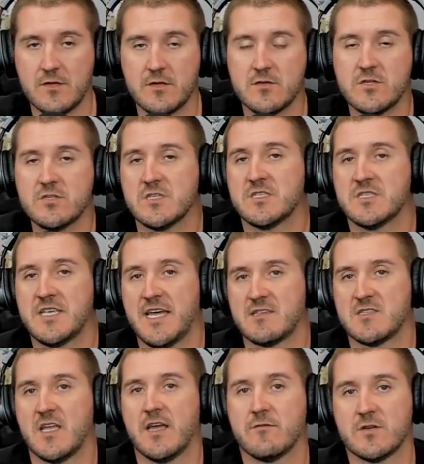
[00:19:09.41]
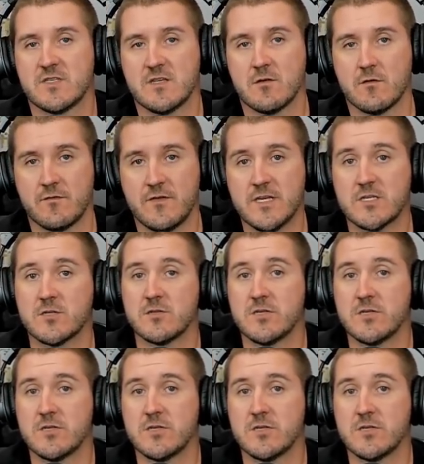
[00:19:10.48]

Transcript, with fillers: You know, you just test every single feature.